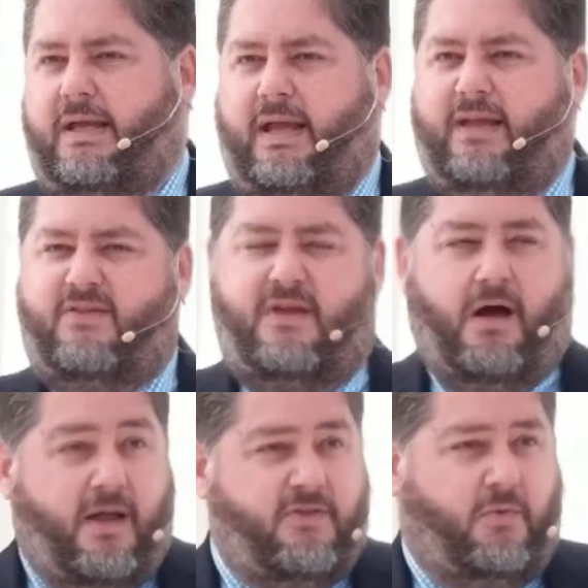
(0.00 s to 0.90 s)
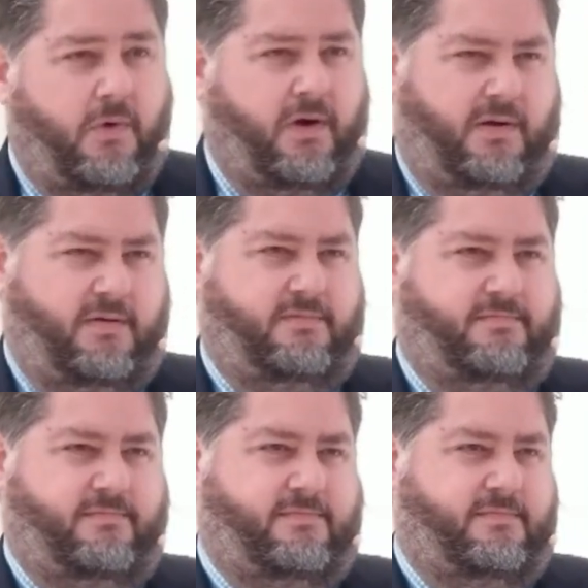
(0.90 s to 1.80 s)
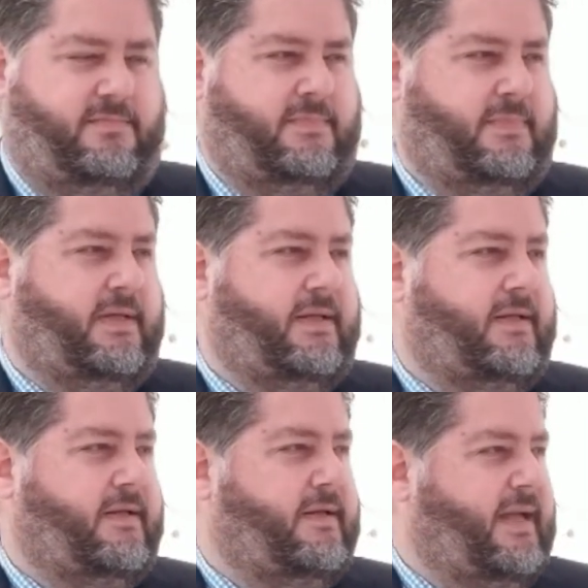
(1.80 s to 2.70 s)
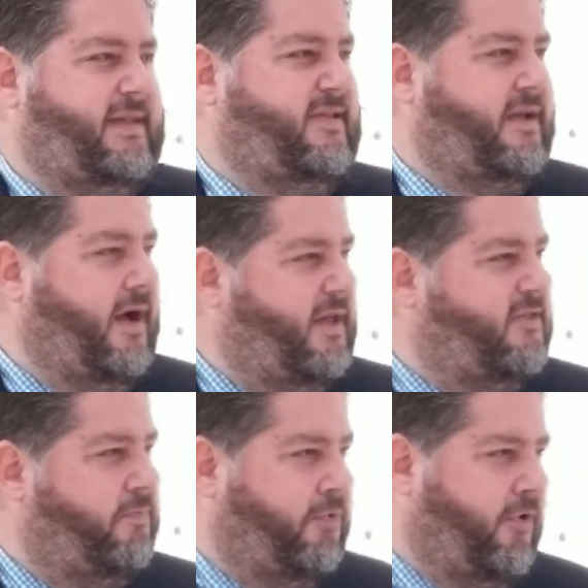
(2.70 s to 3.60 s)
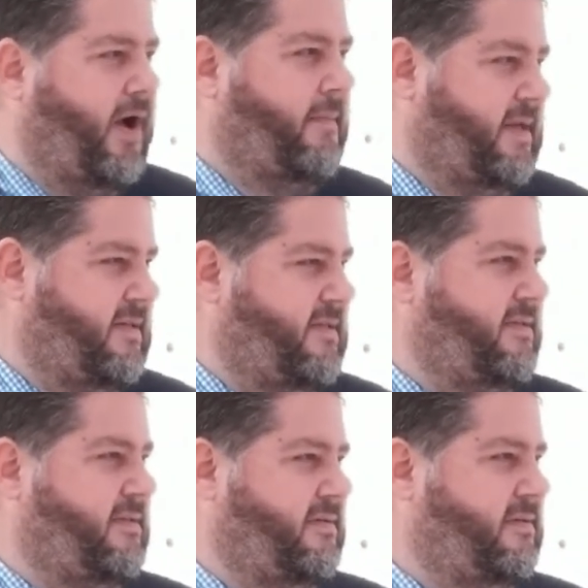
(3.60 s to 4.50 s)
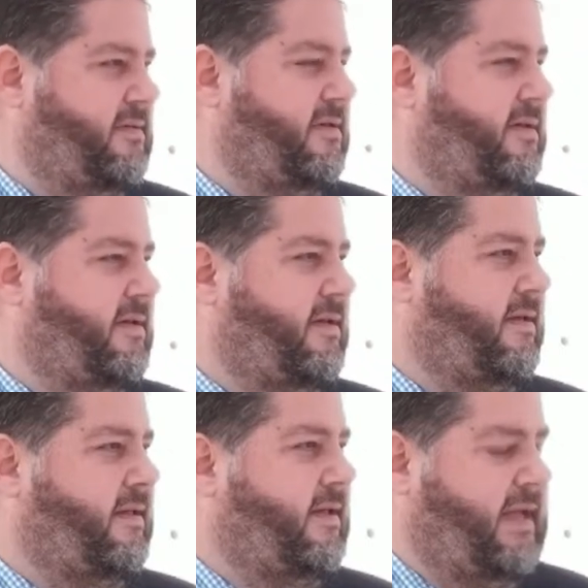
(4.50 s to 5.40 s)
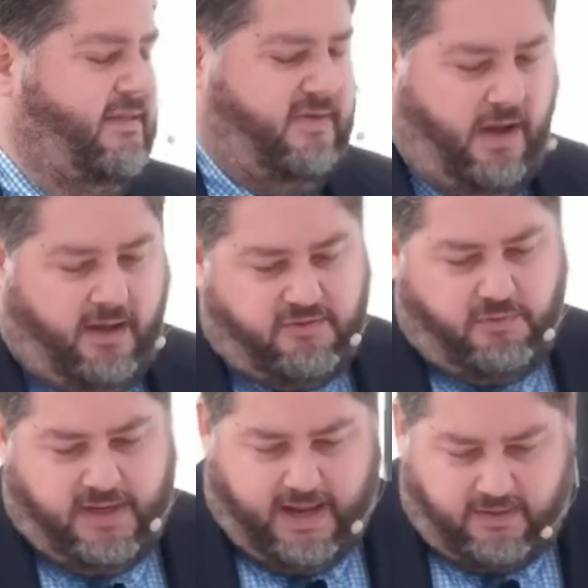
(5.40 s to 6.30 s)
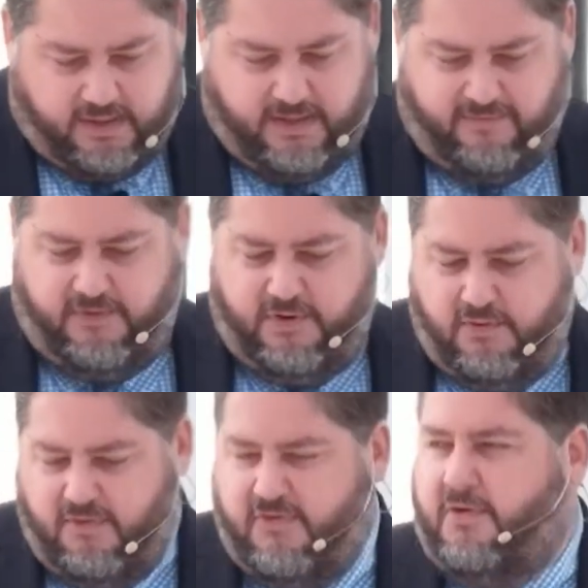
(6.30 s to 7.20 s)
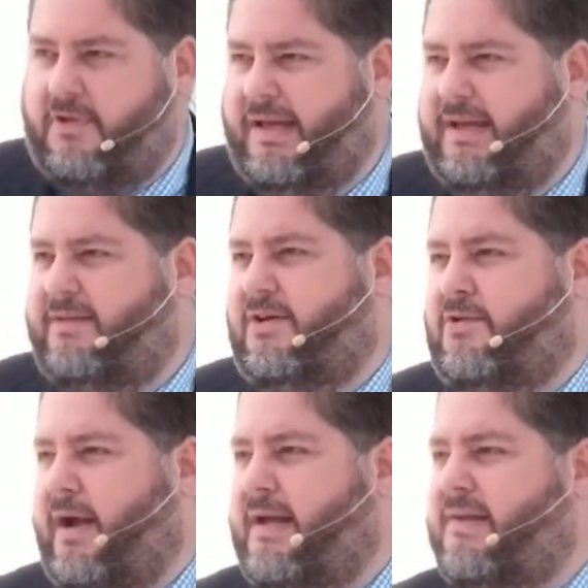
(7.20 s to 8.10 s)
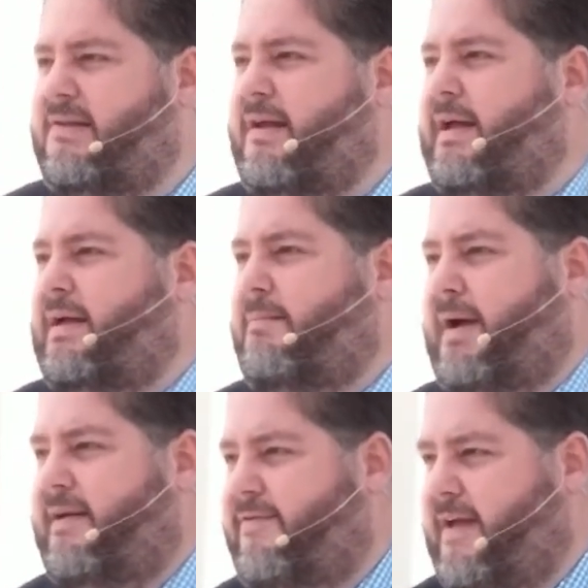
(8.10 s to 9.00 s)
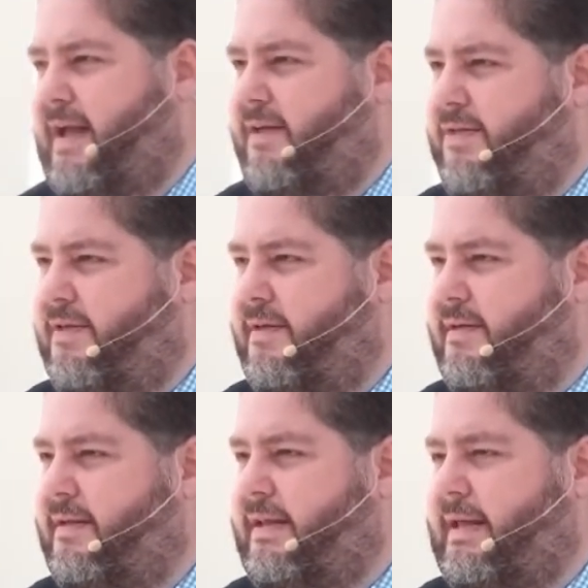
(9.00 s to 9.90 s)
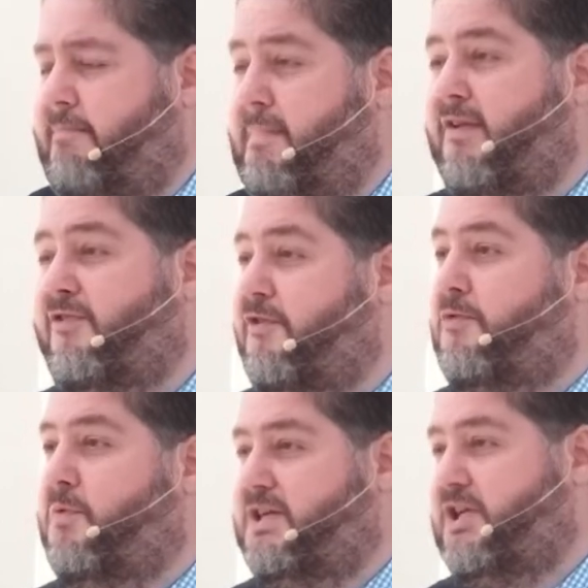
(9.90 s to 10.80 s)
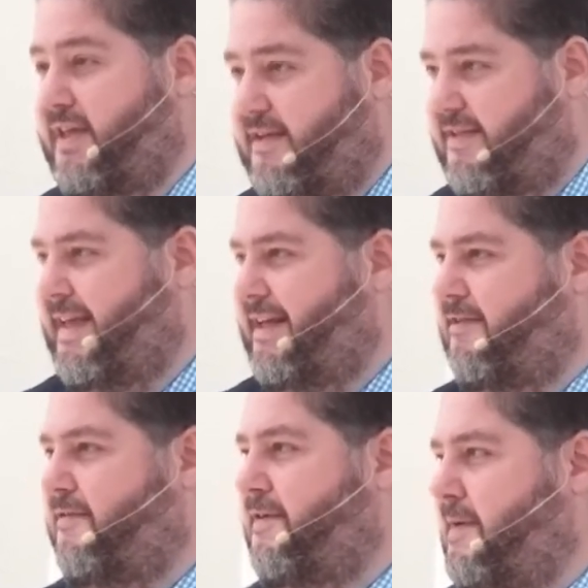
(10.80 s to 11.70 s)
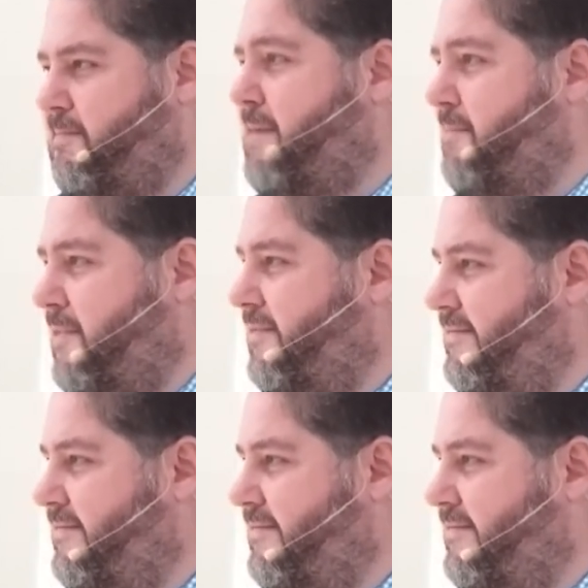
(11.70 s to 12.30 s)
It's God's word. It's God's promise. It's God's reality for those who cling to Christ by faith. Ministers wish these things for their people.